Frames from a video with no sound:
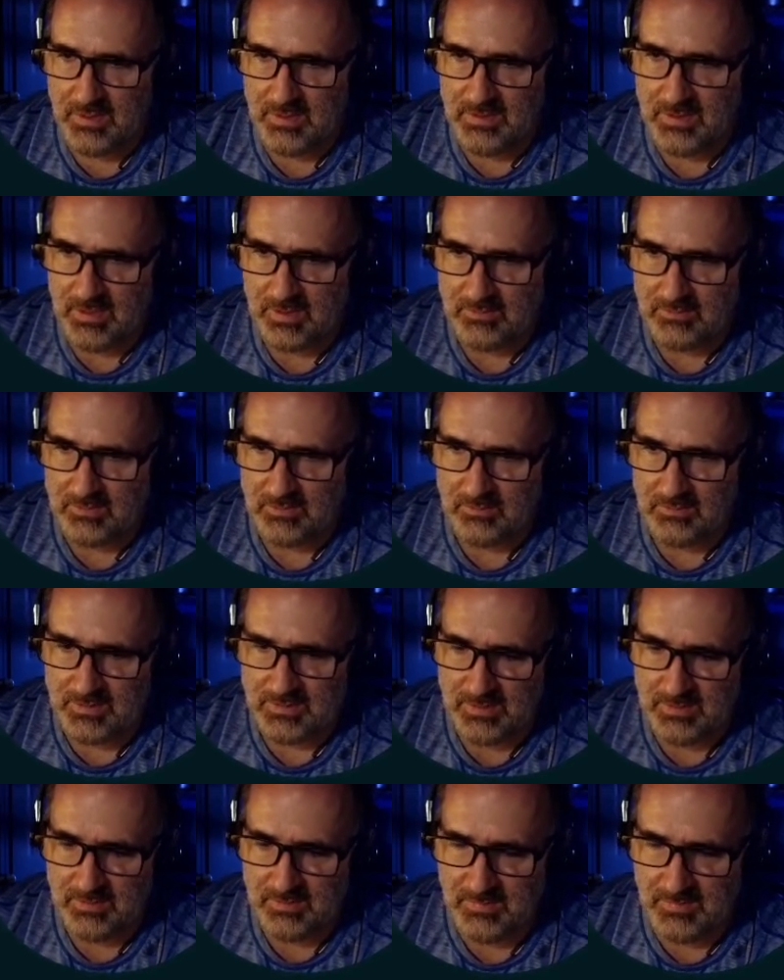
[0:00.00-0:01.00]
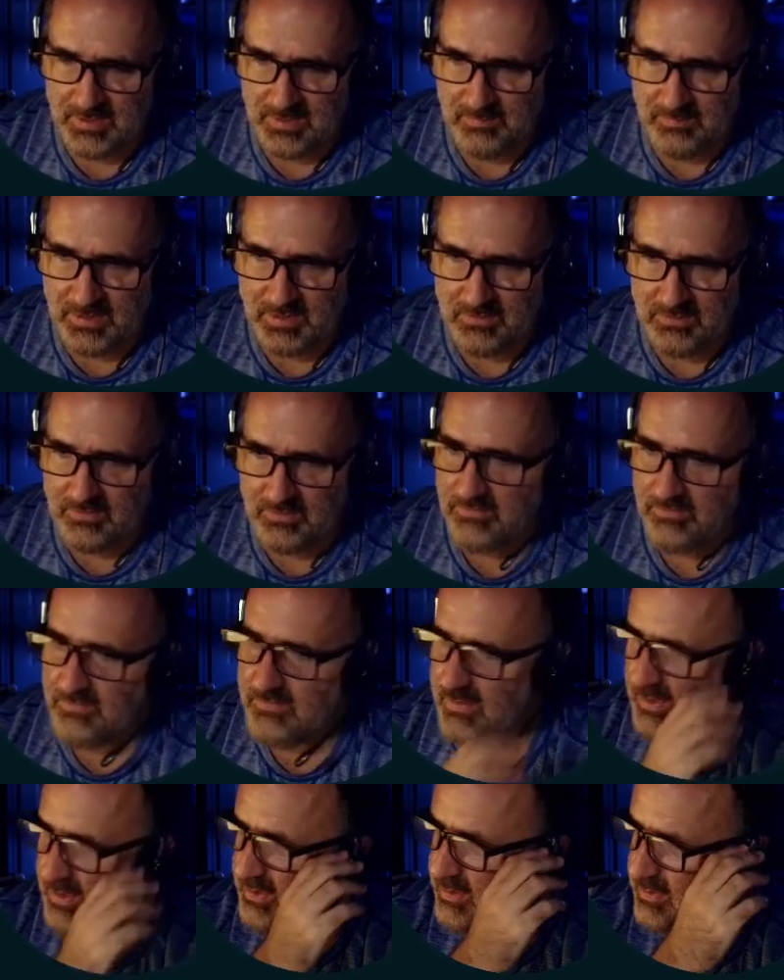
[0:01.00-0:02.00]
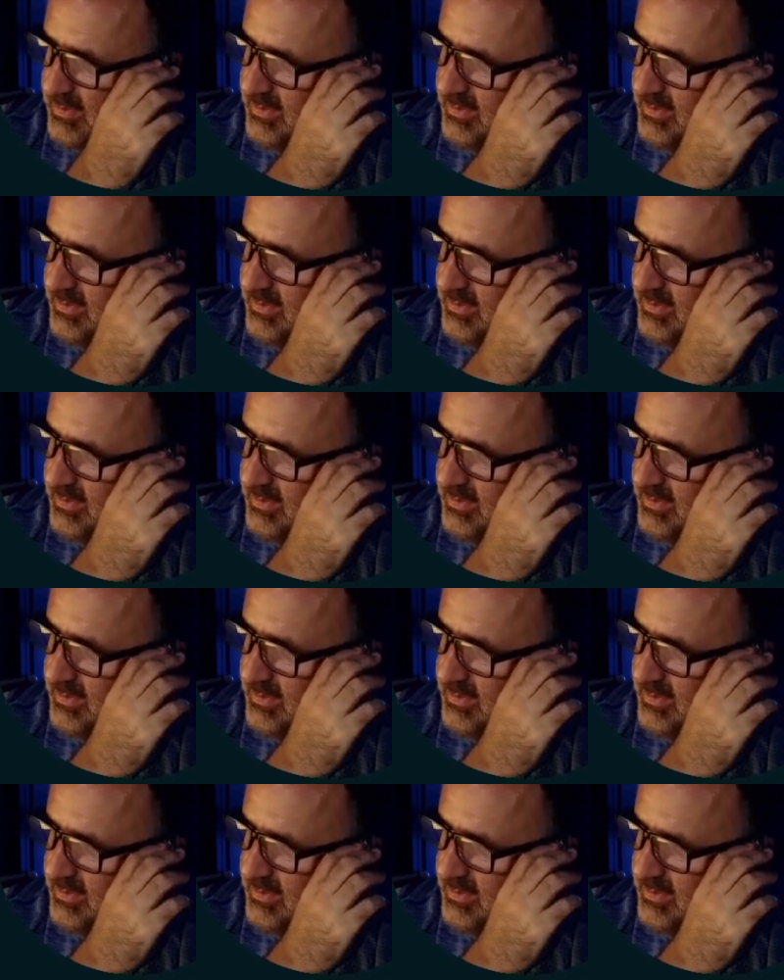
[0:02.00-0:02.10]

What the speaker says: Now, so we did the make menu config